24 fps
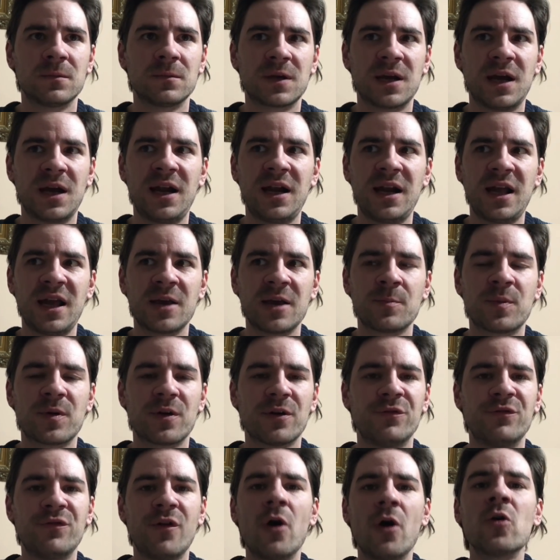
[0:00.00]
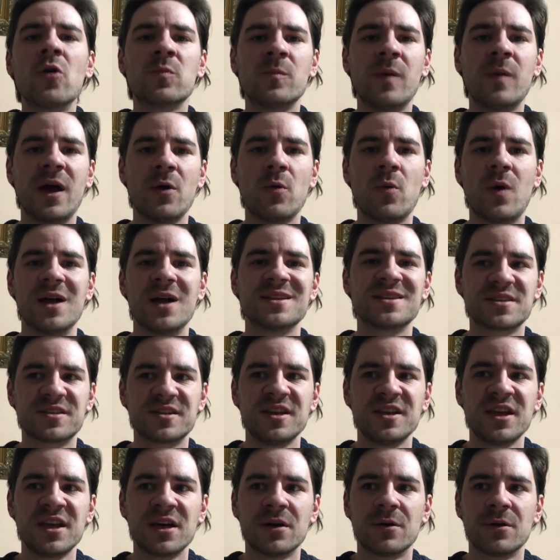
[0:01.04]
kind of like provoked by one
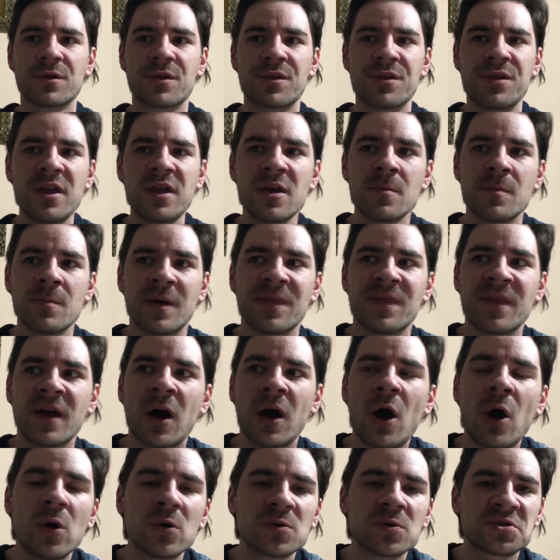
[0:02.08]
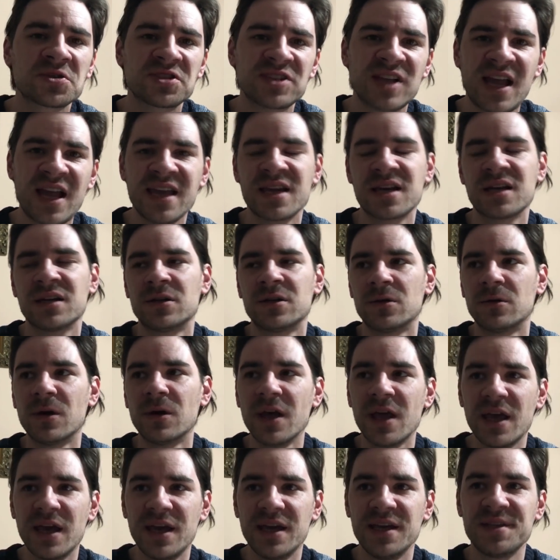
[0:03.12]
single thing, but the whole cycle,
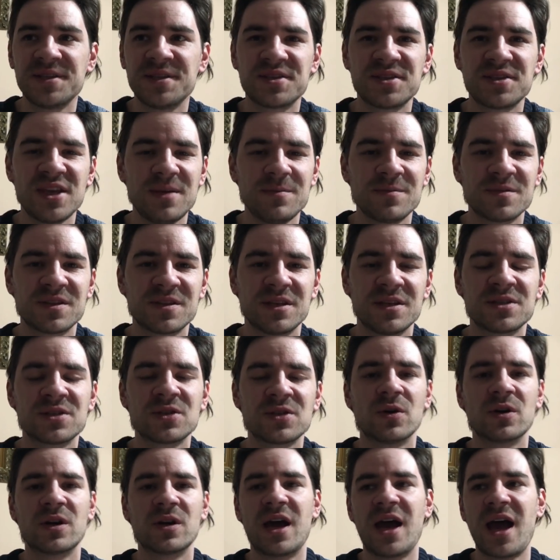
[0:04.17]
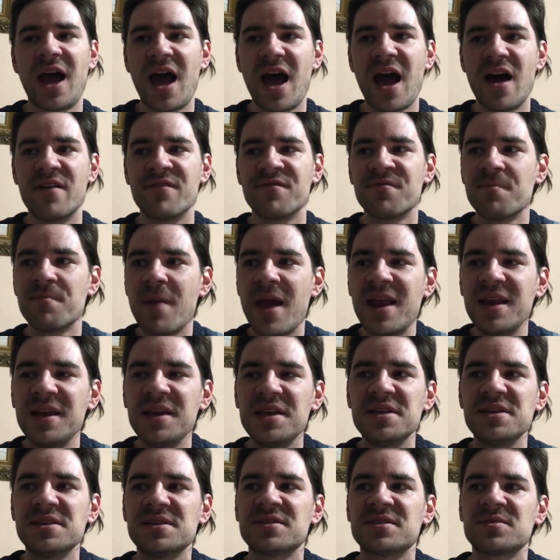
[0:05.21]
it seems that is gonna have
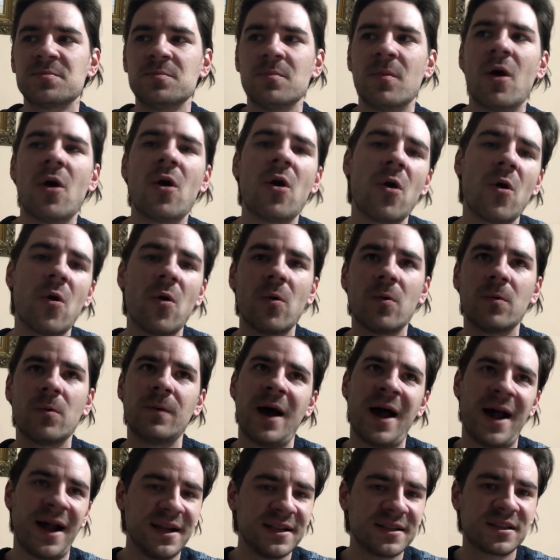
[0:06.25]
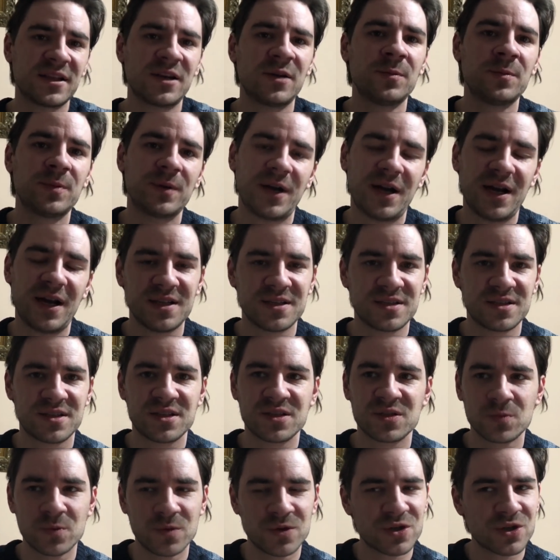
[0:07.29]
many small
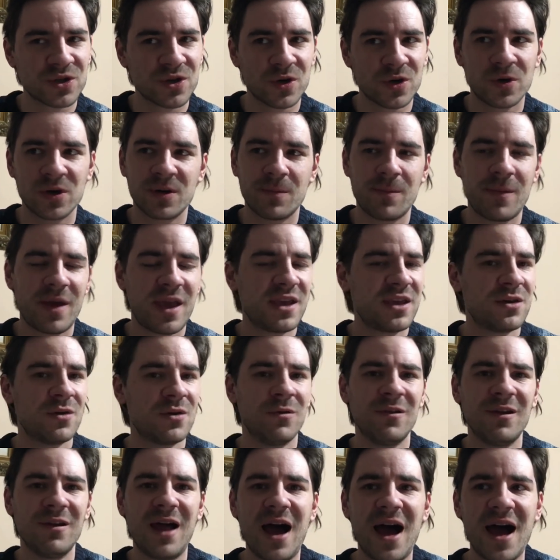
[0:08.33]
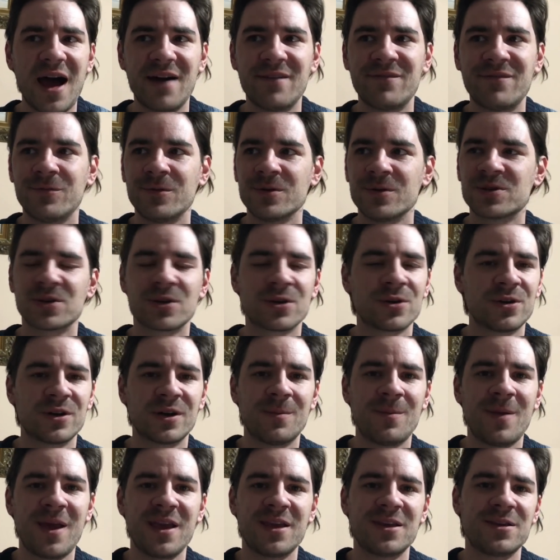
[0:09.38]
enterprises which are gonna make you laugh, which are gonna
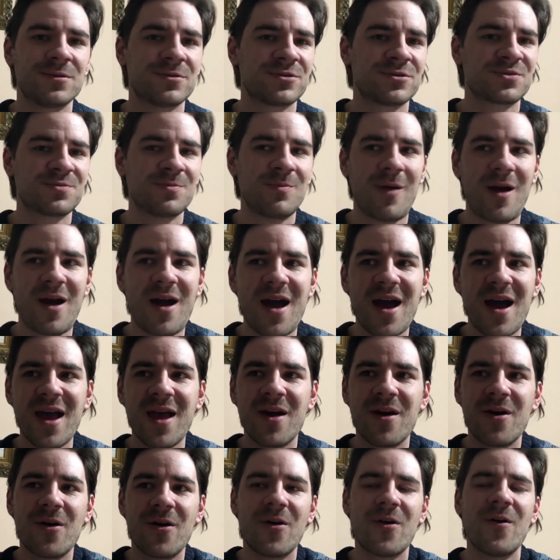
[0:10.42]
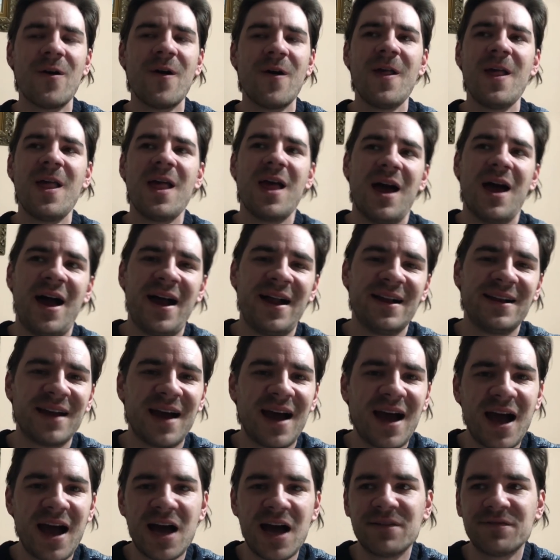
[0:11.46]
make you smile, and
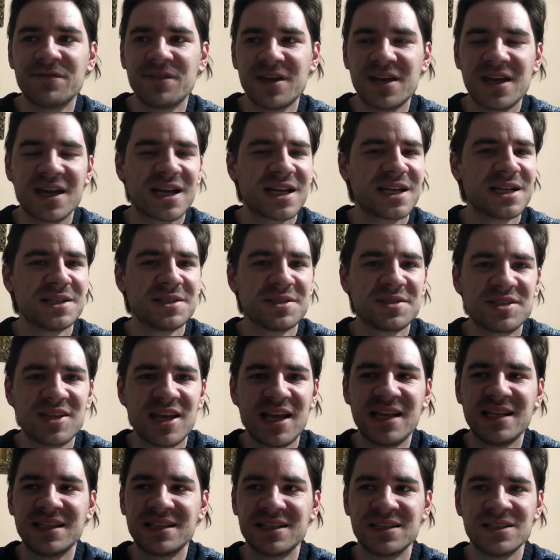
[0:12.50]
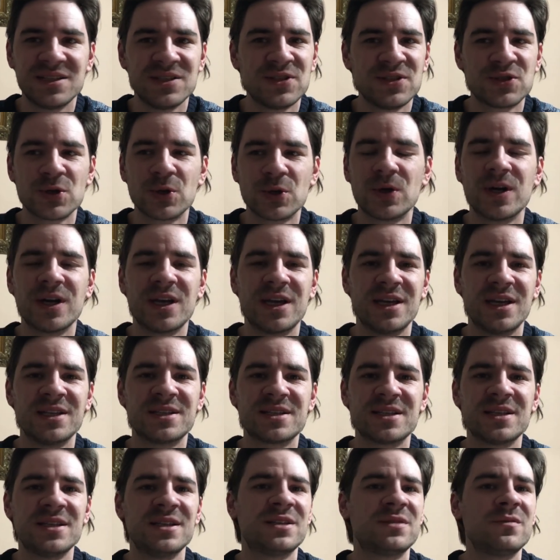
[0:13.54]
have a content and joy.
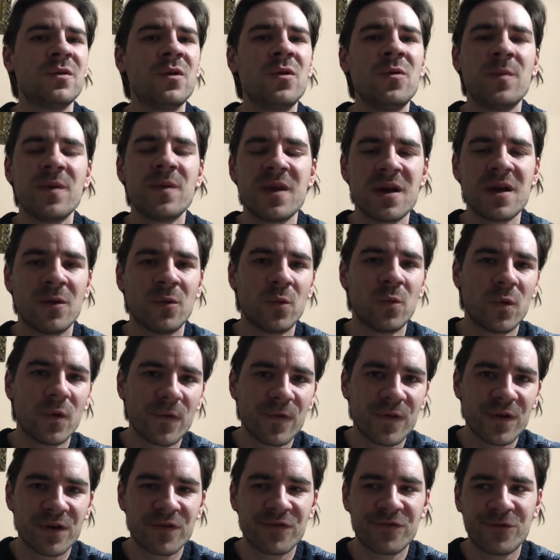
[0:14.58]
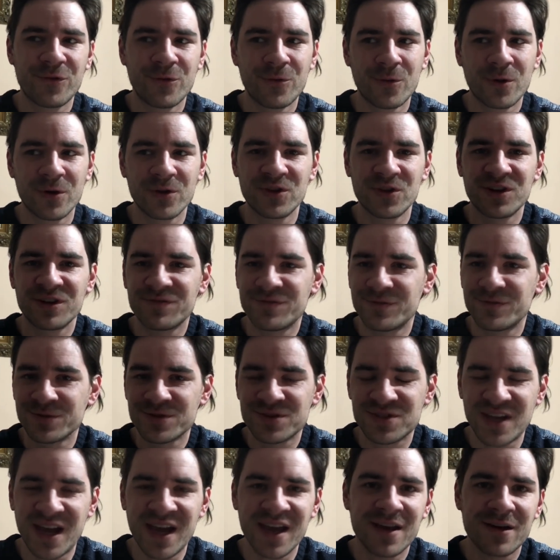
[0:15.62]
It's, it will be a wonderful, wonderful
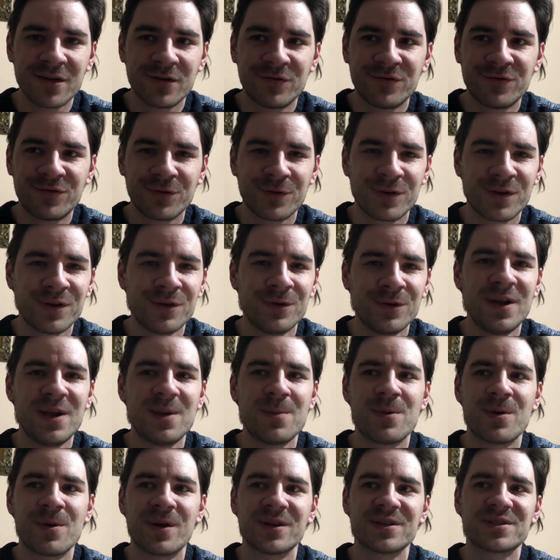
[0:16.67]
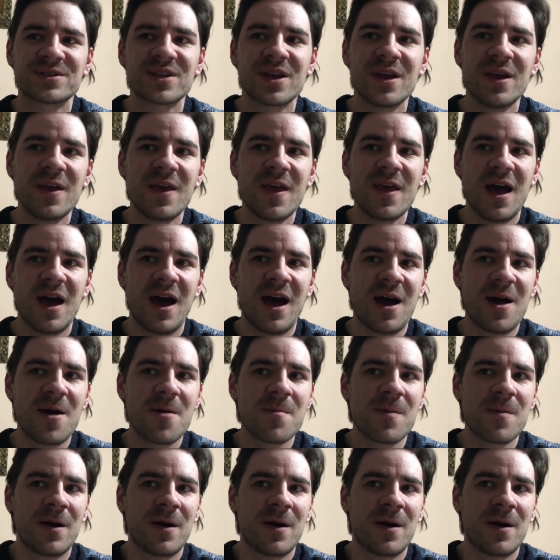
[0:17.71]
cycle for you, Libras. Uh,